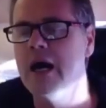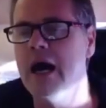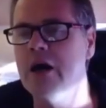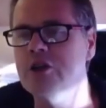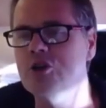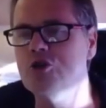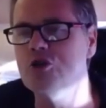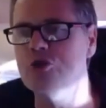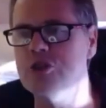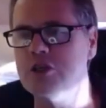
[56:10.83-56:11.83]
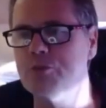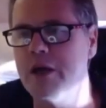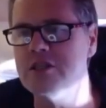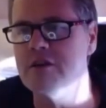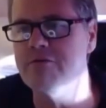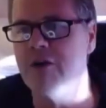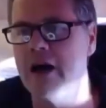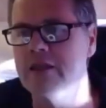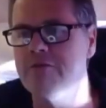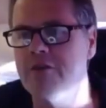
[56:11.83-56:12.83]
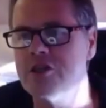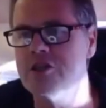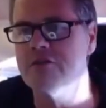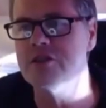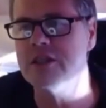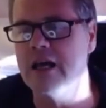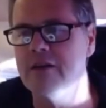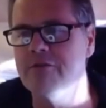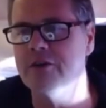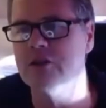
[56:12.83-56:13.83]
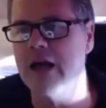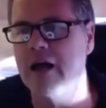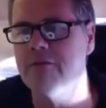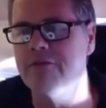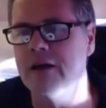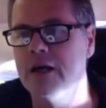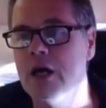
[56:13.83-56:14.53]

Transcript: How did you choose the expression of phi and the function of the scalar field alpha?